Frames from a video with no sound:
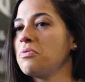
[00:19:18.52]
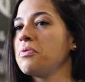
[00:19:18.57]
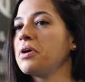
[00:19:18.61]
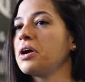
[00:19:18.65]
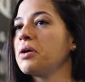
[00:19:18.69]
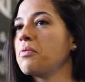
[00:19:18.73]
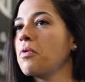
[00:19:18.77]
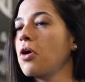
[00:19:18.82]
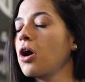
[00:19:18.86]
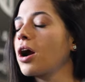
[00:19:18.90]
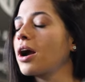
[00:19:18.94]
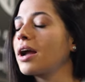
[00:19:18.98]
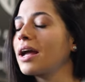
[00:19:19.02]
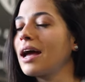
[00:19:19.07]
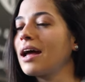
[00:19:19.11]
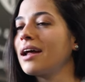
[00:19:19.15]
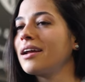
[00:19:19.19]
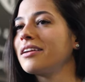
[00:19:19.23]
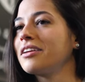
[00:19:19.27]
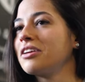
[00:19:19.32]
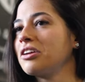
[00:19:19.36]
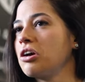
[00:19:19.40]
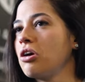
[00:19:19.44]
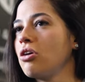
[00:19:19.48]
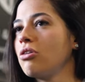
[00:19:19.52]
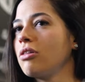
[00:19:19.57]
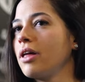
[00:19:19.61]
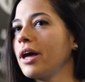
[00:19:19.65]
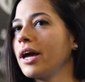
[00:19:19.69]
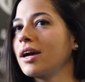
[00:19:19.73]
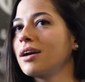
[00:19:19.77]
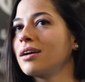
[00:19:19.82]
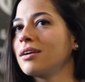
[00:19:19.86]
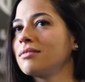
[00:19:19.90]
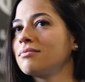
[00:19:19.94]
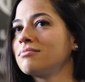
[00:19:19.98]
we work at you know
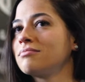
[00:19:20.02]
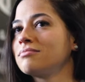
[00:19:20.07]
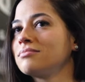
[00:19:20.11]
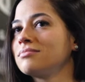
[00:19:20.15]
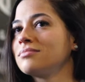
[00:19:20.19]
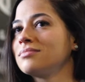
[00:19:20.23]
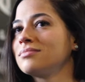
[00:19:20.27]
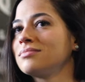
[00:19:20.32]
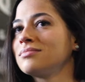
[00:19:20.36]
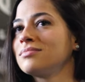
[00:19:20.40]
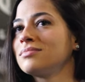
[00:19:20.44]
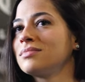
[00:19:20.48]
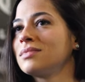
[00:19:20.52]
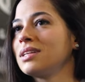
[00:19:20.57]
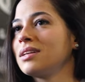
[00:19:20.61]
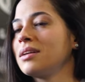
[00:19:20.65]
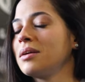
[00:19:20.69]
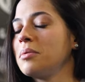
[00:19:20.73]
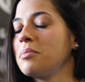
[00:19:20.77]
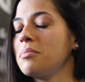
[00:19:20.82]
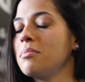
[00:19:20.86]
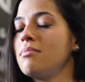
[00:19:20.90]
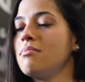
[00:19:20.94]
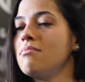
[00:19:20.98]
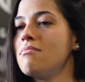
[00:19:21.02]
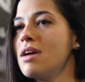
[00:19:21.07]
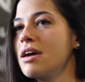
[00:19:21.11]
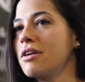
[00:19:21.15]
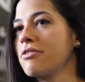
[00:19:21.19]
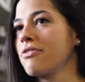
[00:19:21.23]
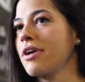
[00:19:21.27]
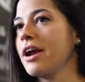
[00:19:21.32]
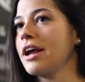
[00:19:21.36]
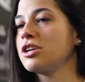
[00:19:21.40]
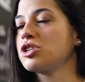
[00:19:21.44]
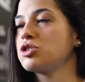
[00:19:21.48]
like
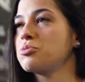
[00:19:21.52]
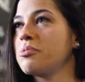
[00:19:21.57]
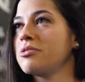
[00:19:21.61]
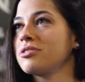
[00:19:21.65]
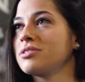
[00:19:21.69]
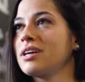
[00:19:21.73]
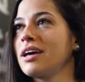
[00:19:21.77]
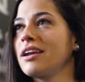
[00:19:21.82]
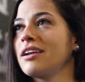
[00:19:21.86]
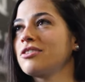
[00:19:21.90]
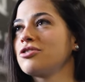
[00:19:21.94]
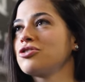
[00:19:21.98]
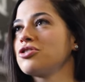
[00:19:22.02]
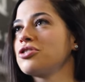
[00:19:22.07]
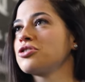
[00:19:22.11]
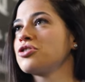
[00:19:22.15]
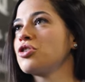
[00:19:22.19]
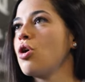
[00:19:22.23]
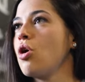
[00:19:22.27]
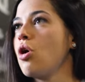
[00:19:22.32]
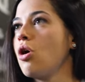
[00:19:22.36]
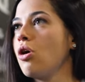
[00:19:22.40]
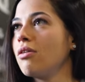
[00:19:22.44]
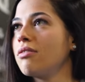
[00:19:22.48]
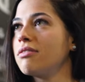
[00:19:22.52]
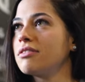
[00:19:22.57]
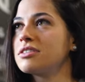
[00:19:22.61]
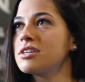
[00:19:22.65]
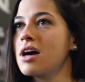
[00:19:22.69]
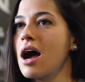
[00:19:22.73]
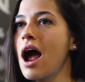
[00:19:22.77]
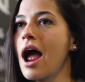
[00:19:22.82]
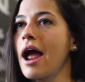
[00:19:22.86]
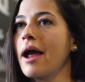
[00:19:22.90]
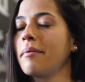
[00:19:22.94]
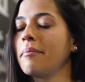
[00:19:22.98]
mid-range percentages all the
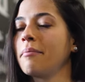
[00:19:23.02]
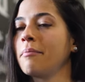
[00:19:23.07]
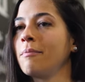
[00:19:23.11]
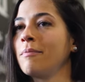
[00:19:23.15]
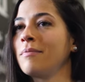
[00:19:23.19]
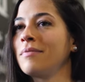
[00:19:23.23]
time,